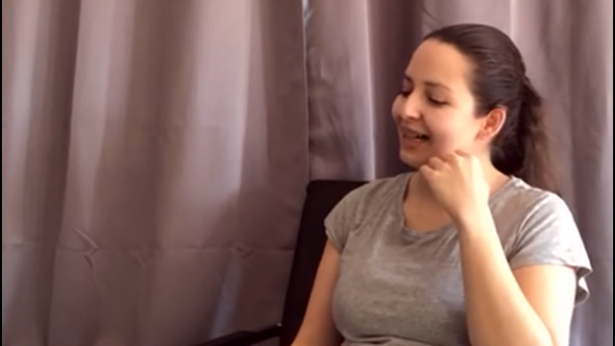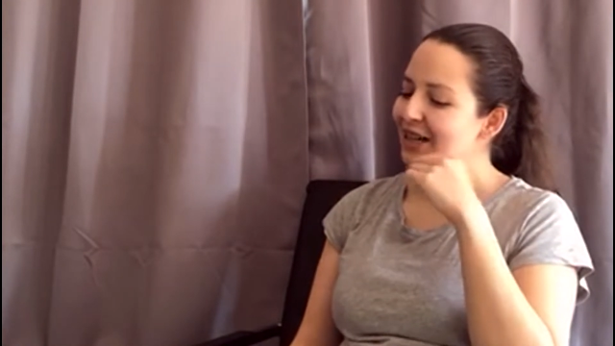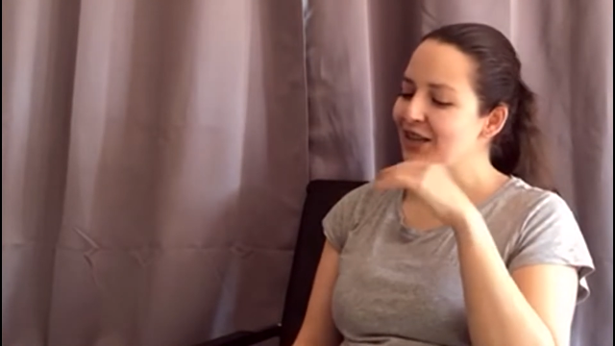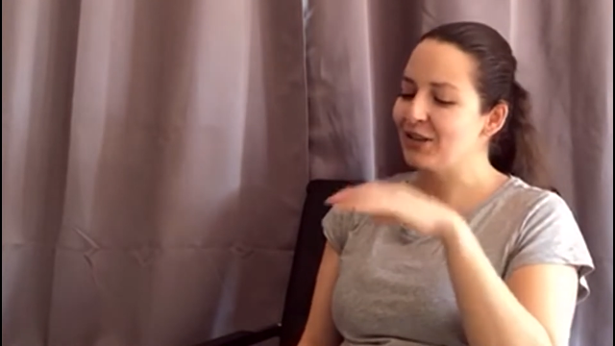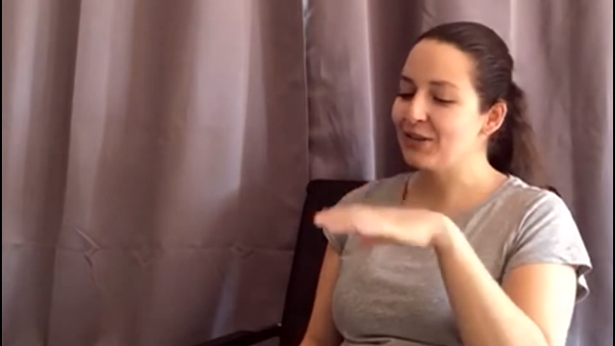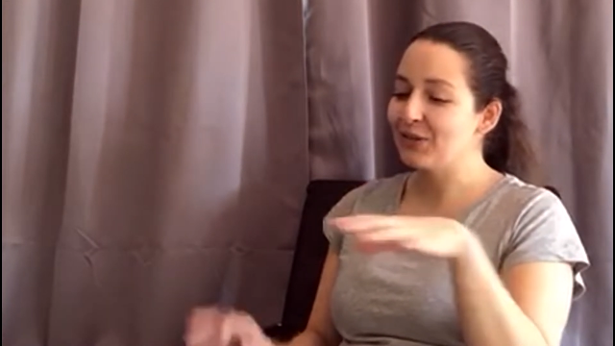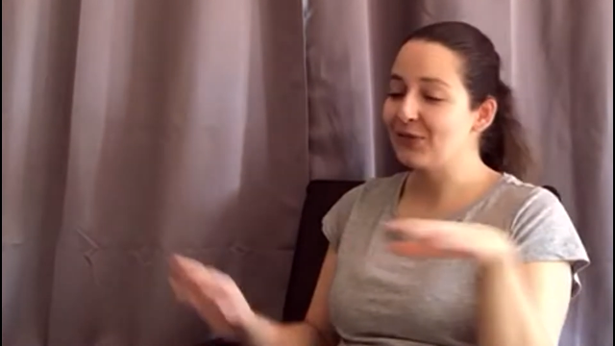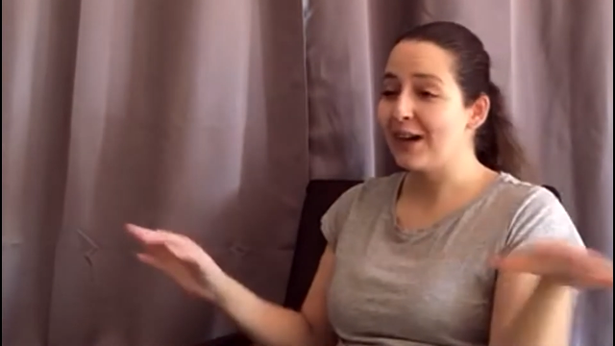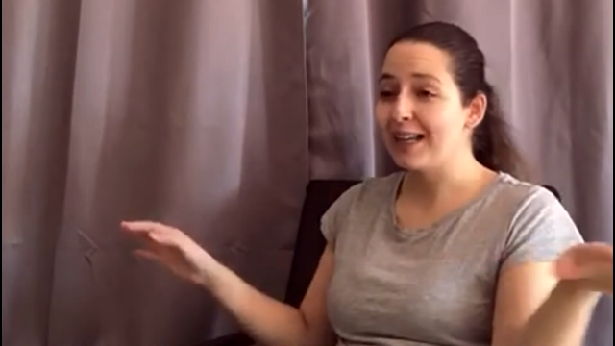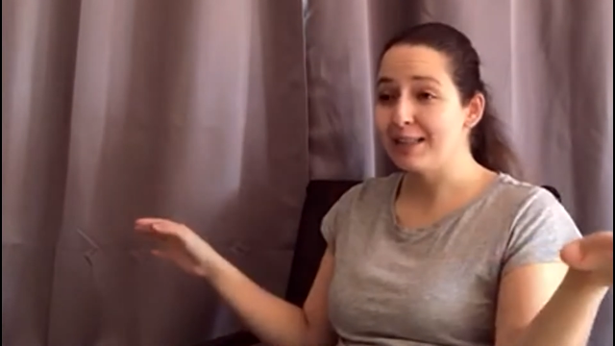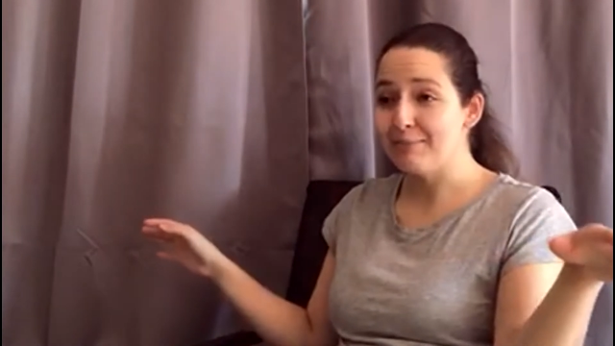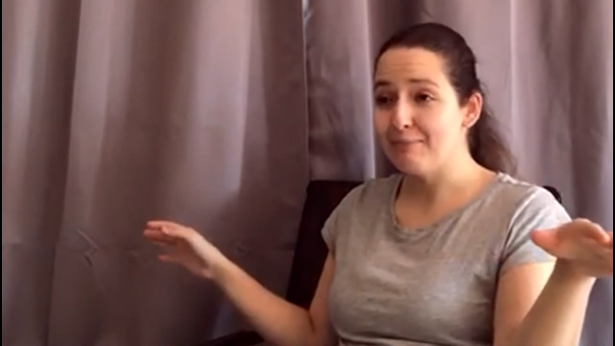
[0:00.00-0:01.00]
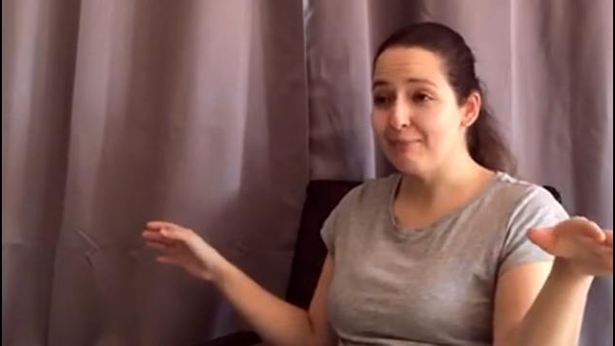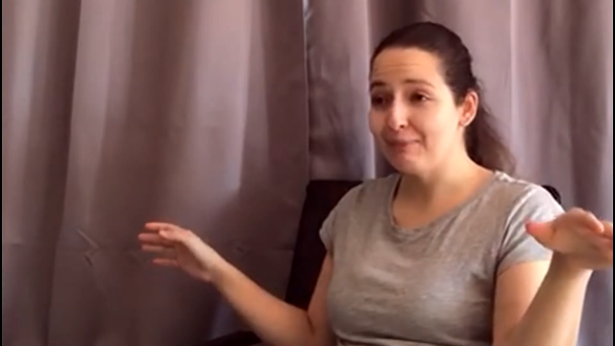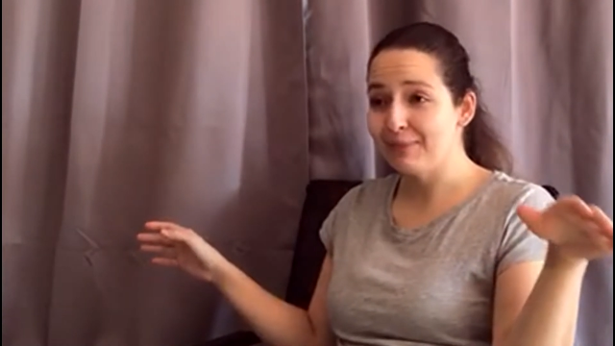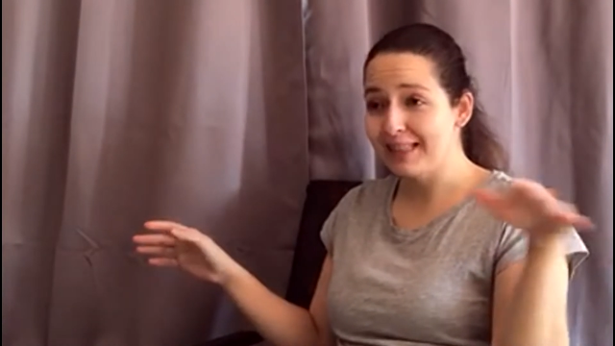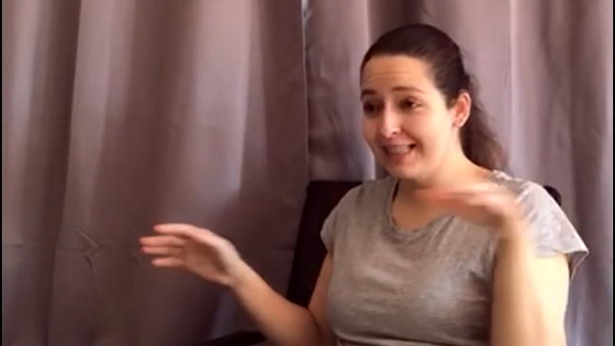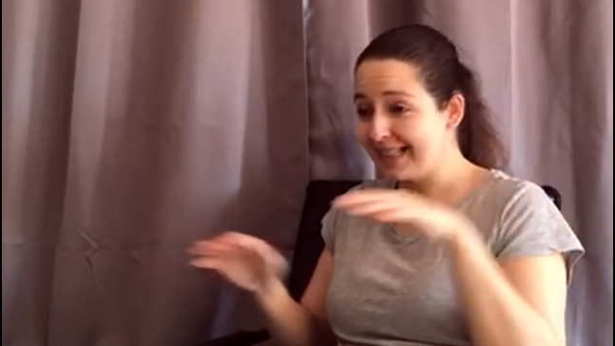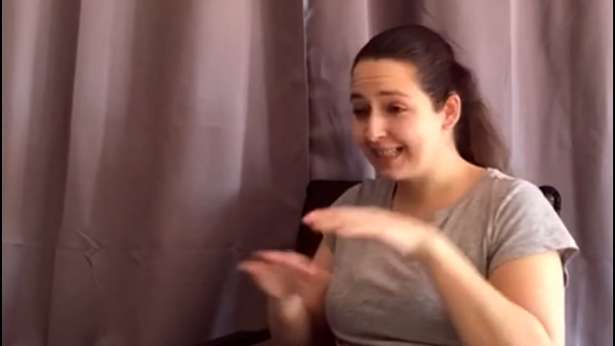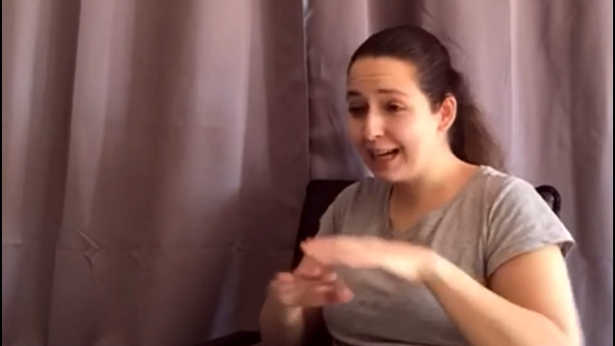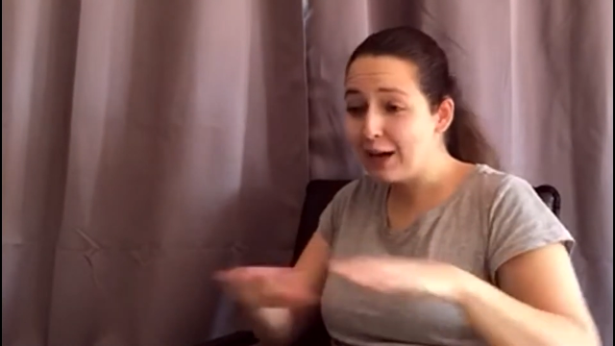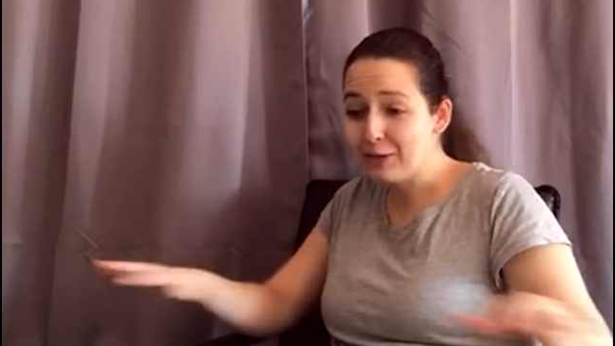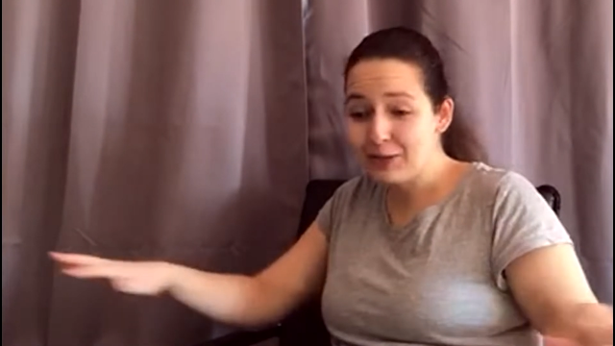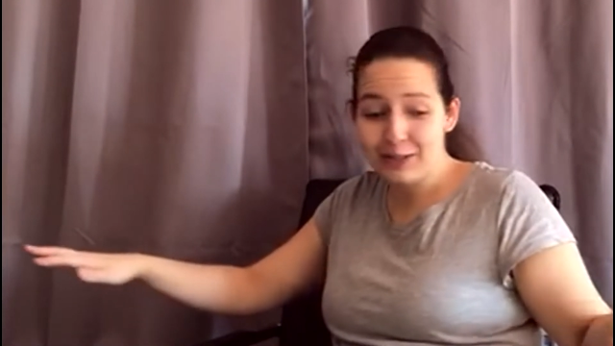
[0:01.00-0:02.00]
used to find the
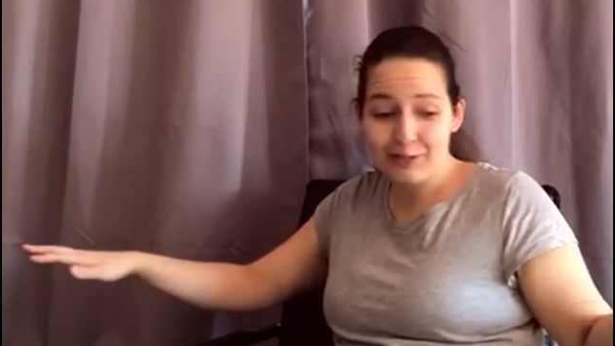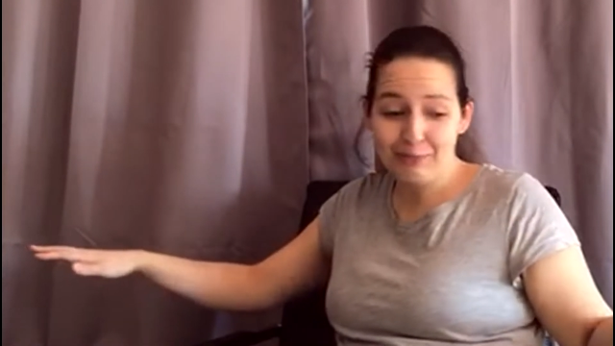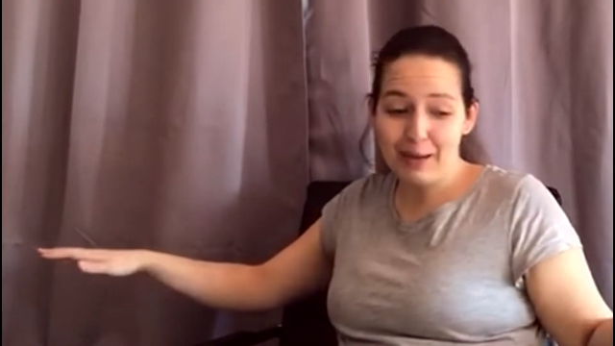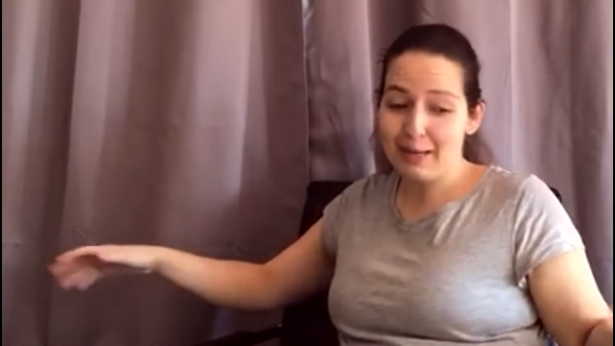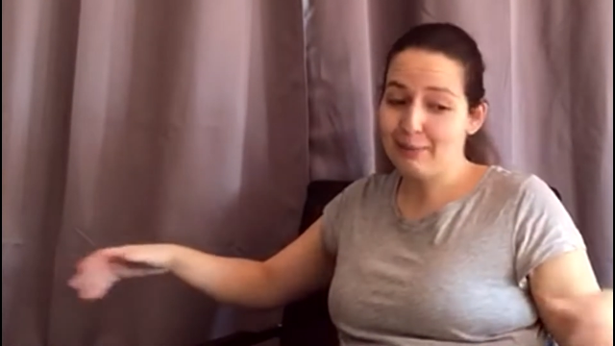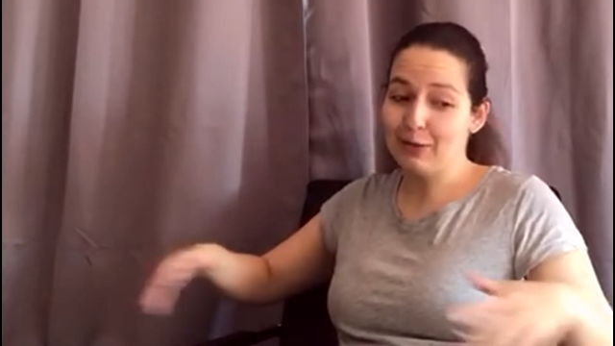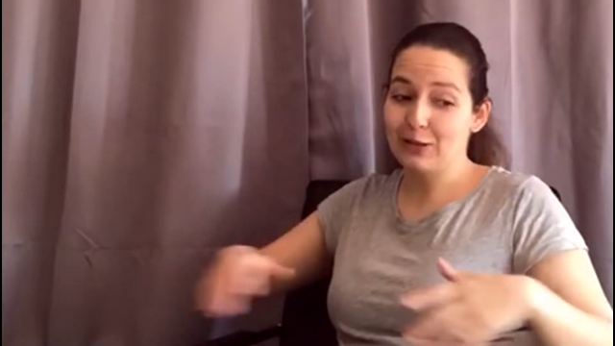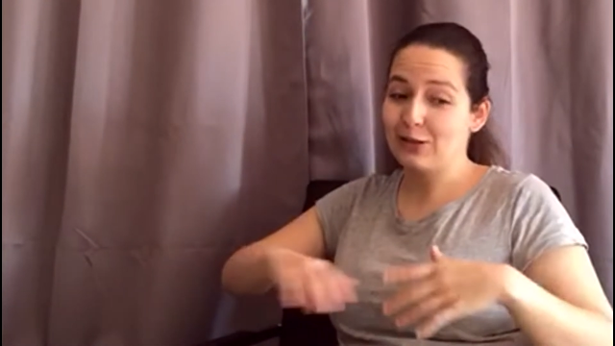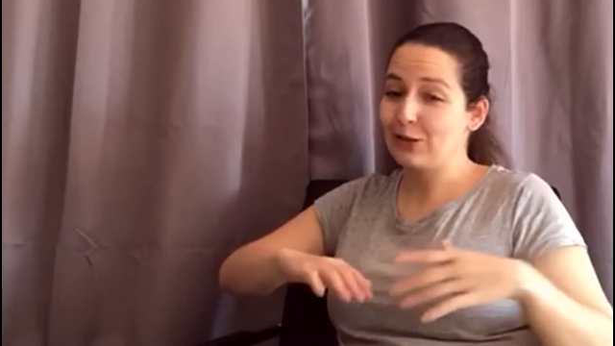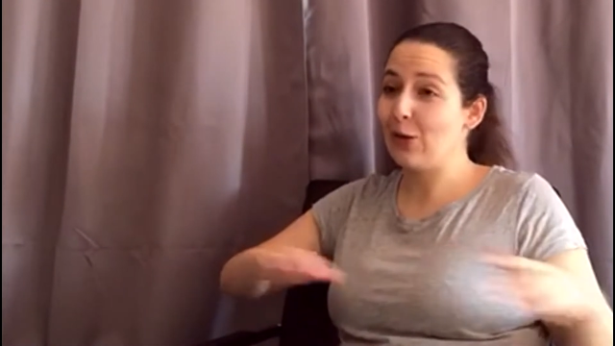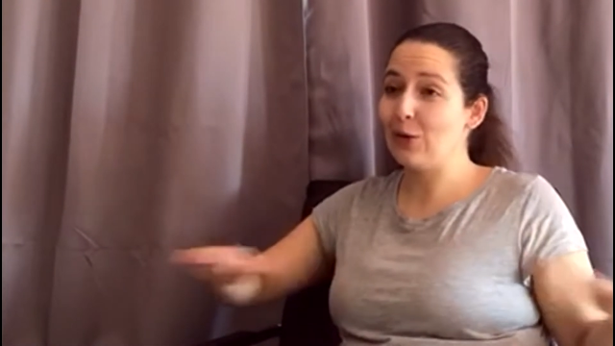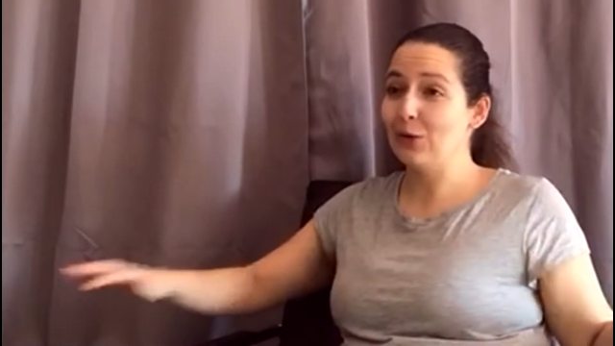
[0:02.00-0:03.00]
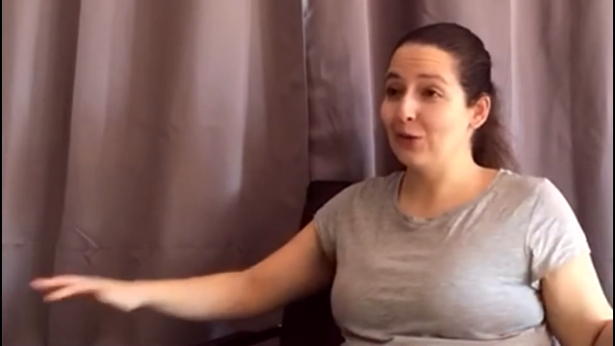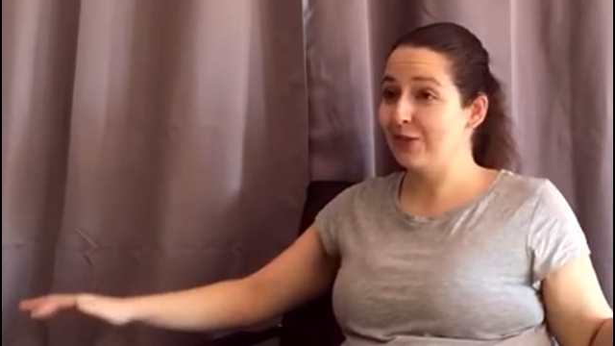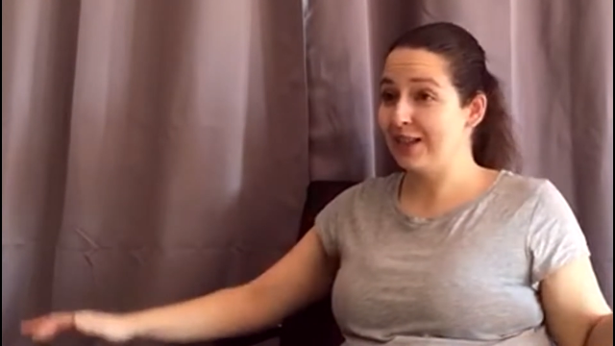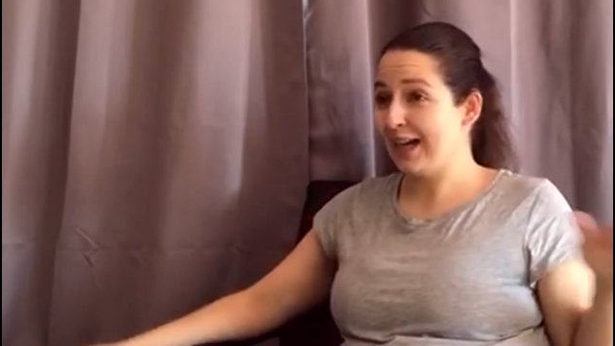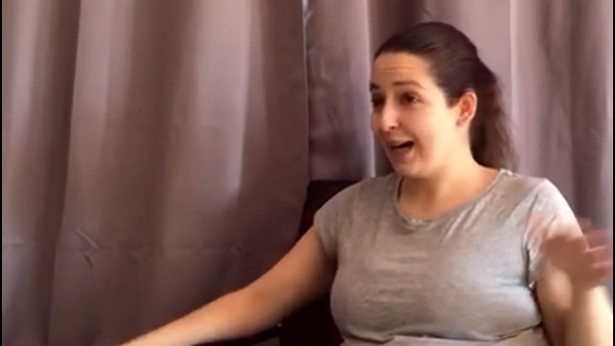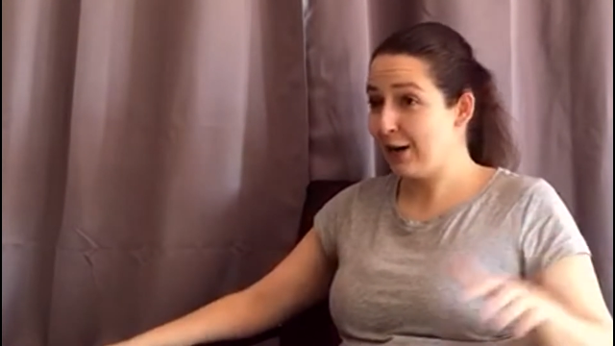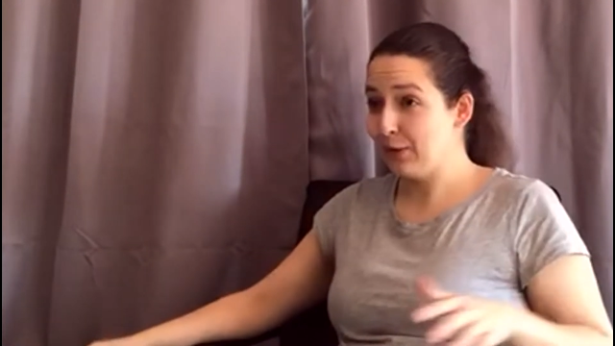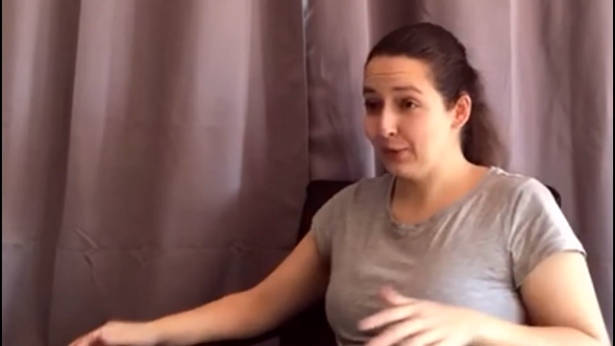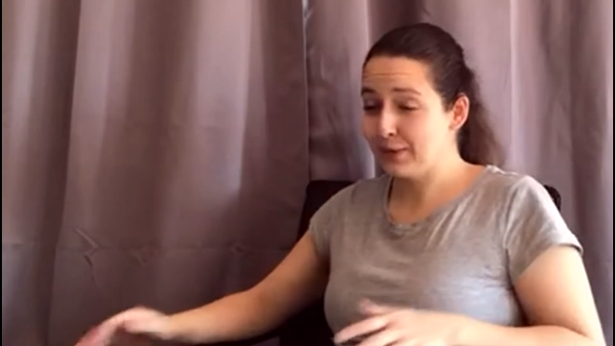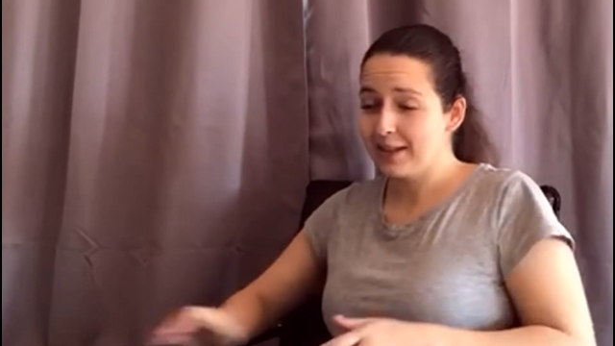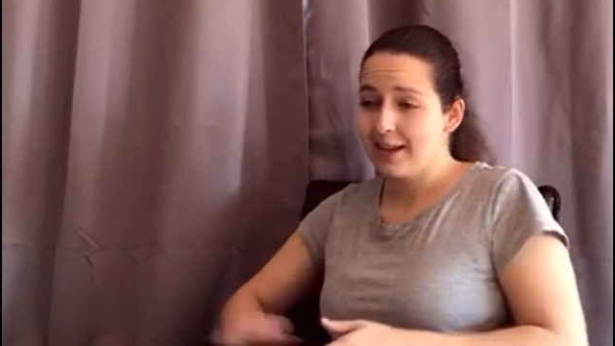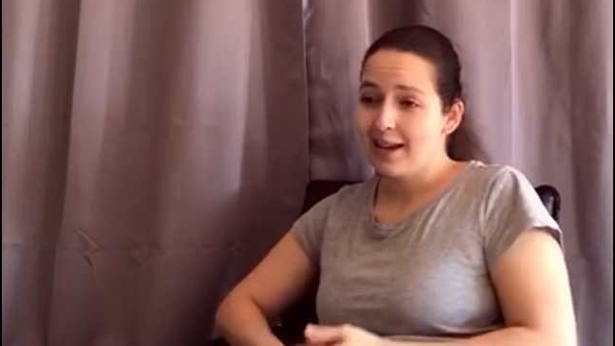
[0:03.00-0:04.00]
thousands of papers all over the house,